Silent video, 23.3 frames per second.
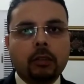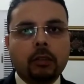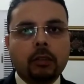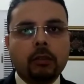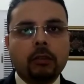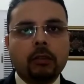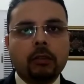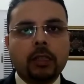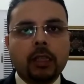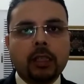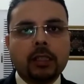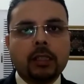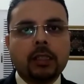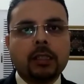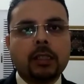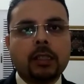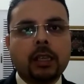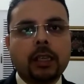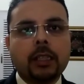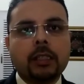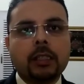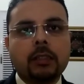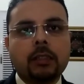Do you know there is a
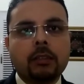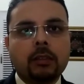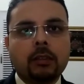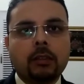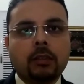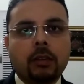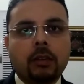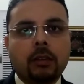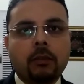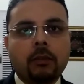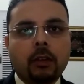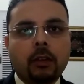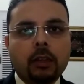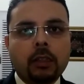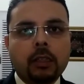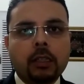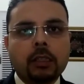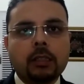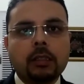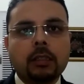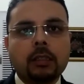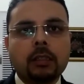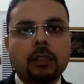science of
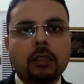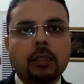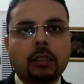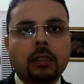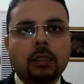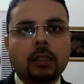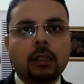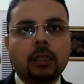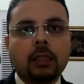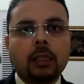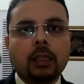all this?